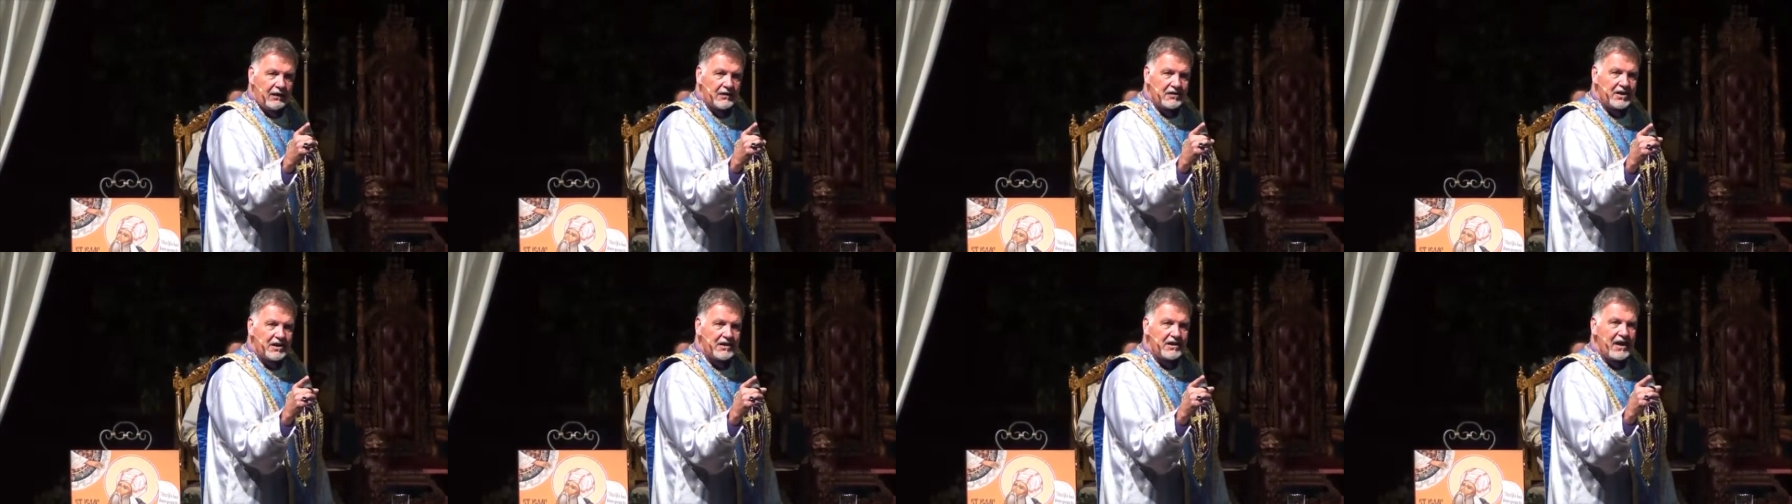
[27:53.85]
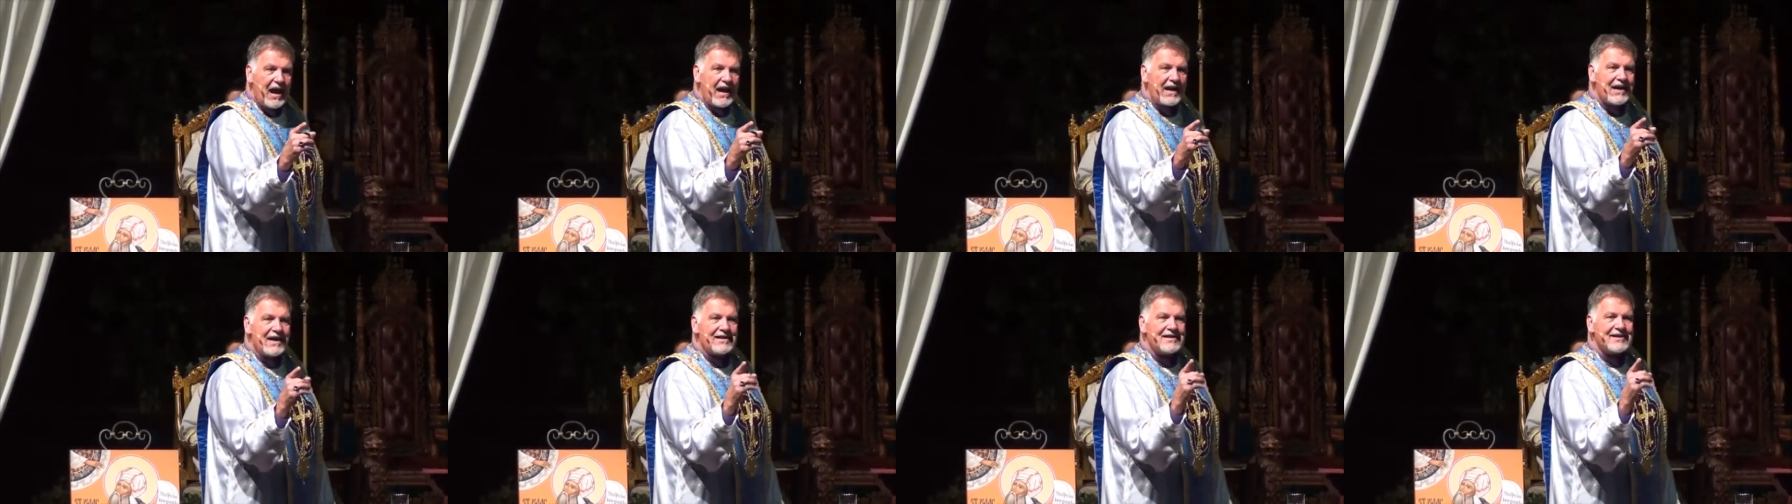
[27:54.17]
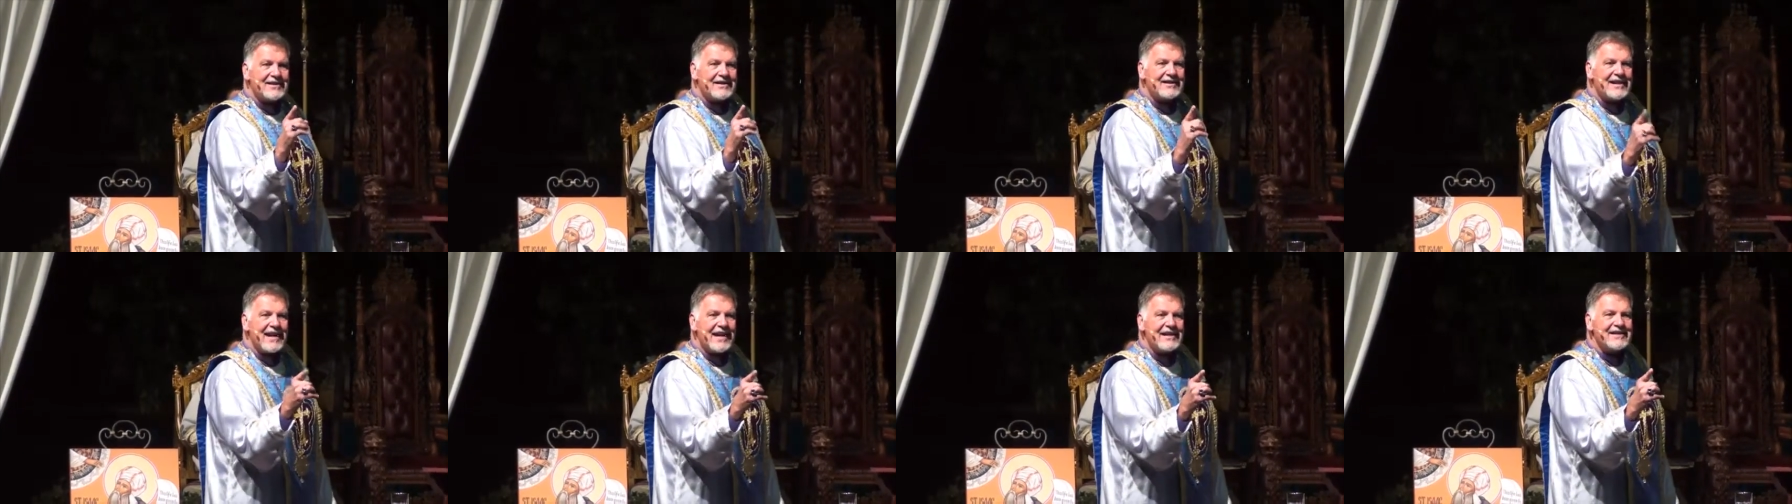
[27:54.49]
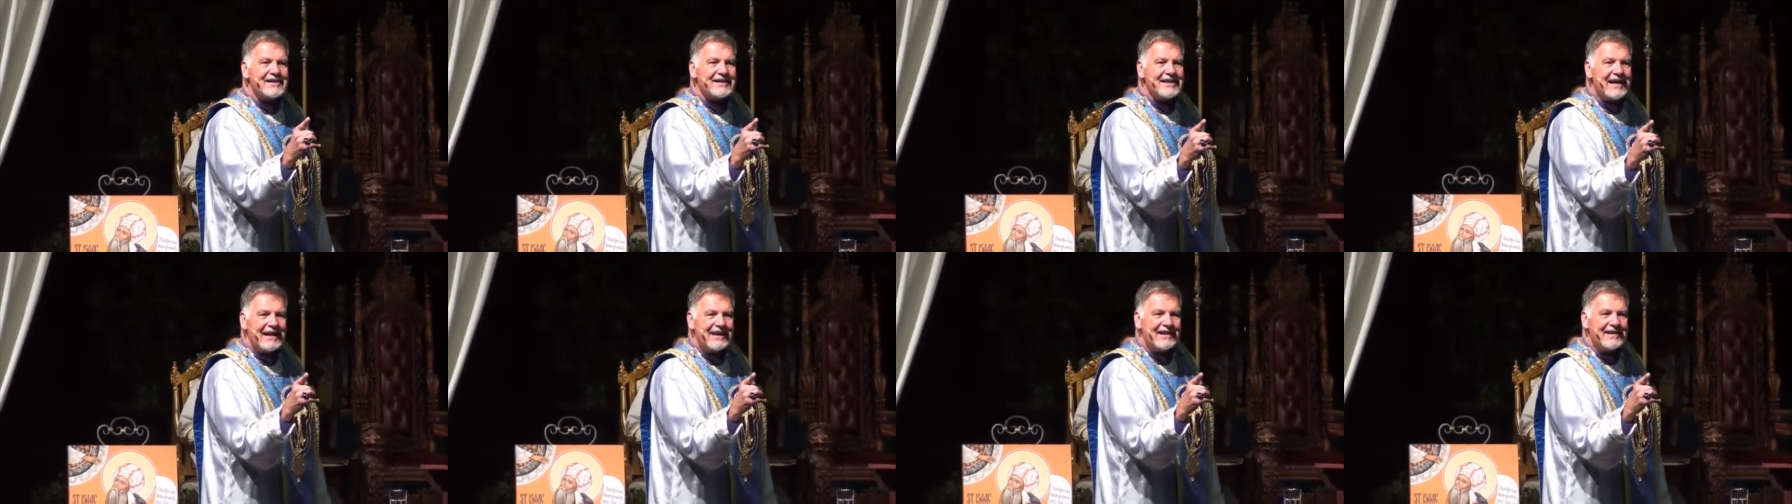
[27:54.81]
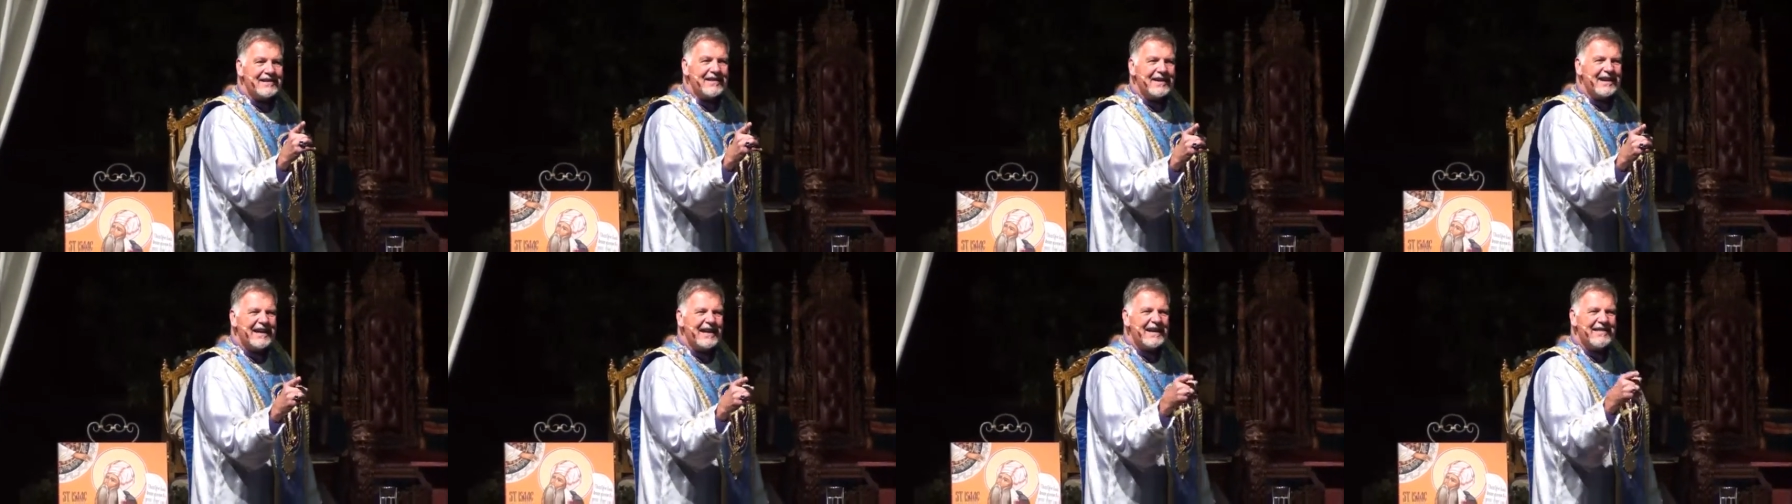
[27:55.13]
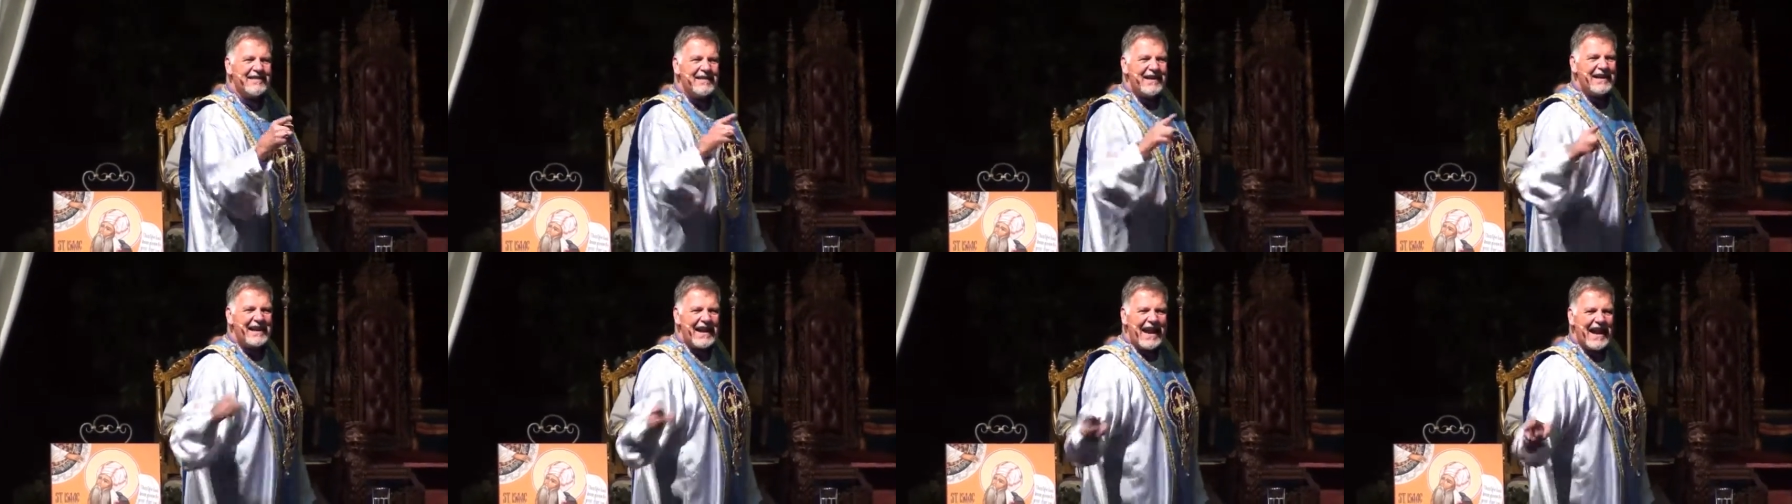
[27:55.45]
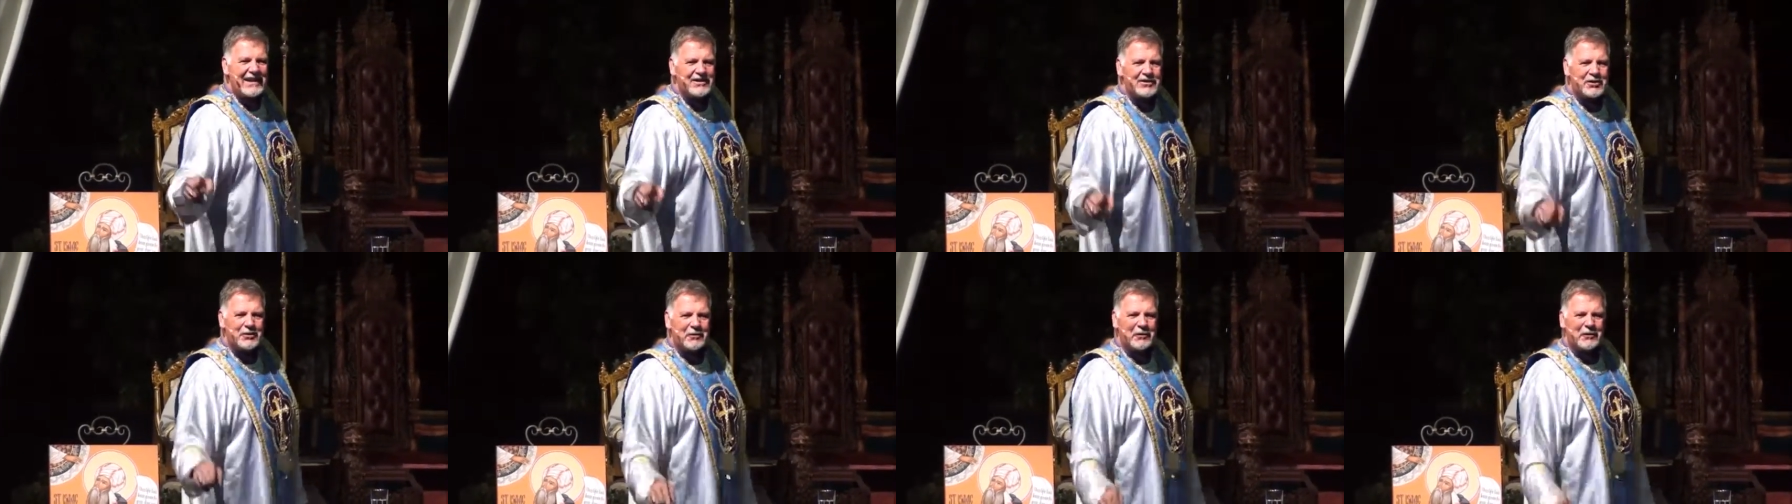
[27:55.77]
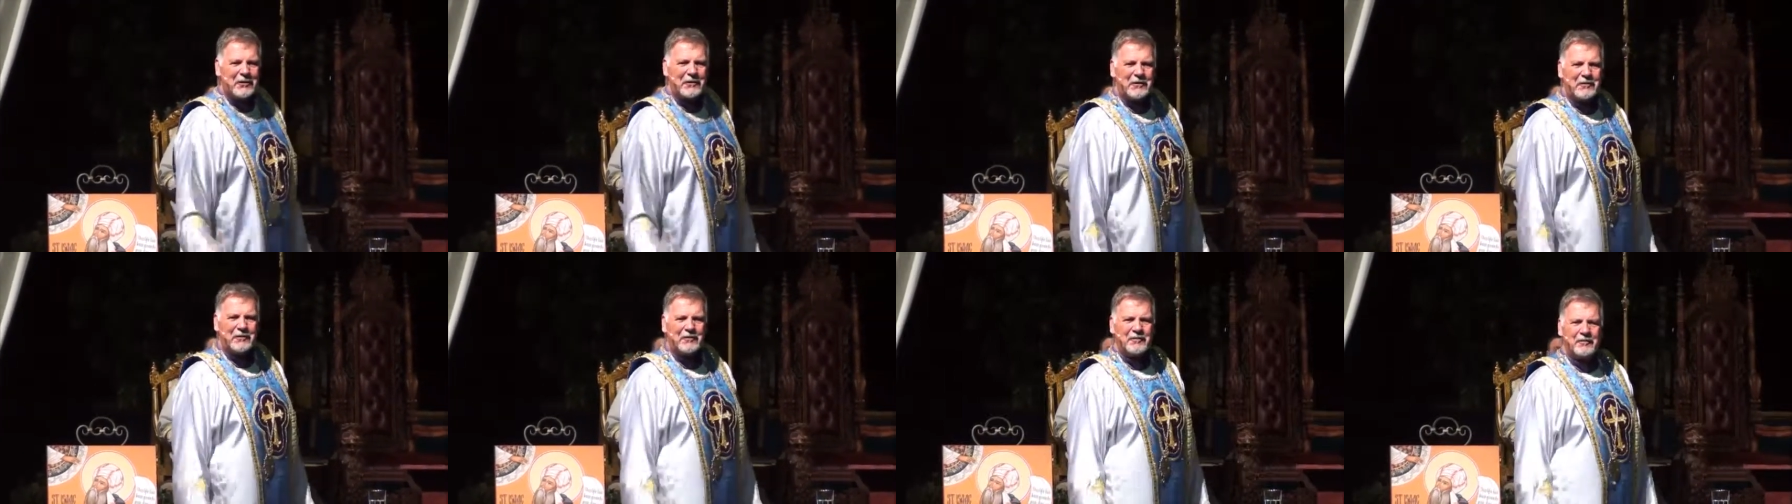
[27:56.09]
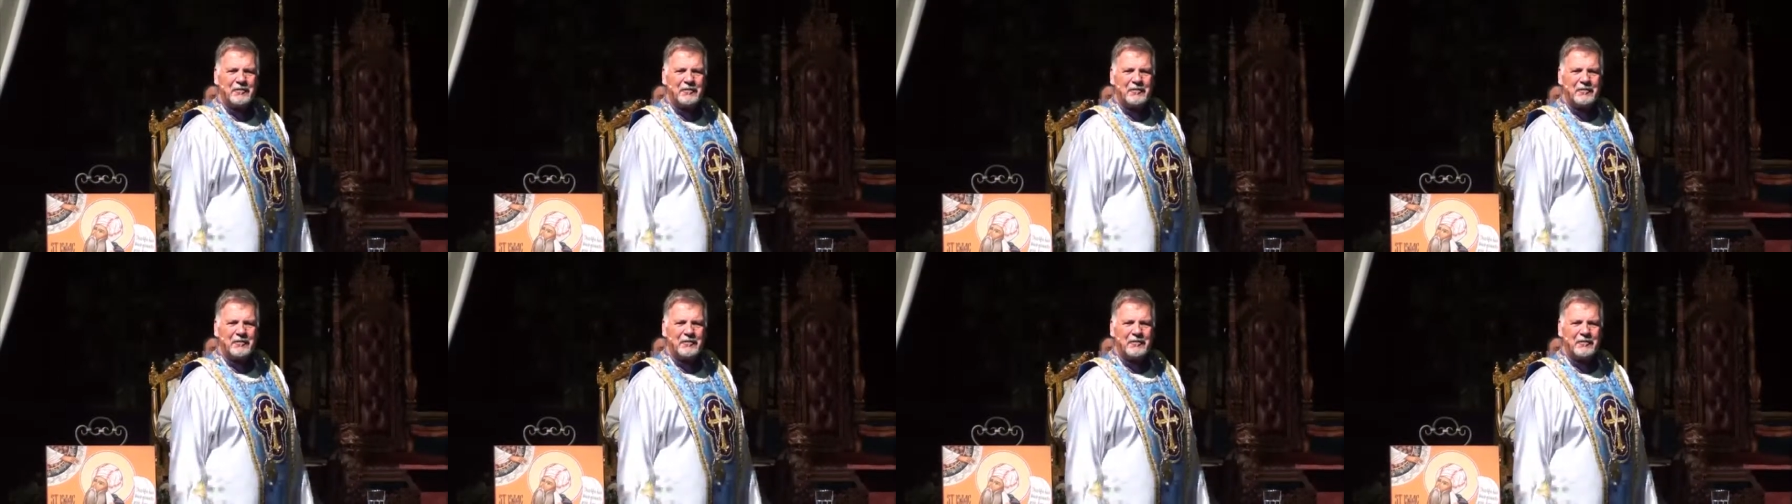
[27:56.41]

to not assess it in the natural.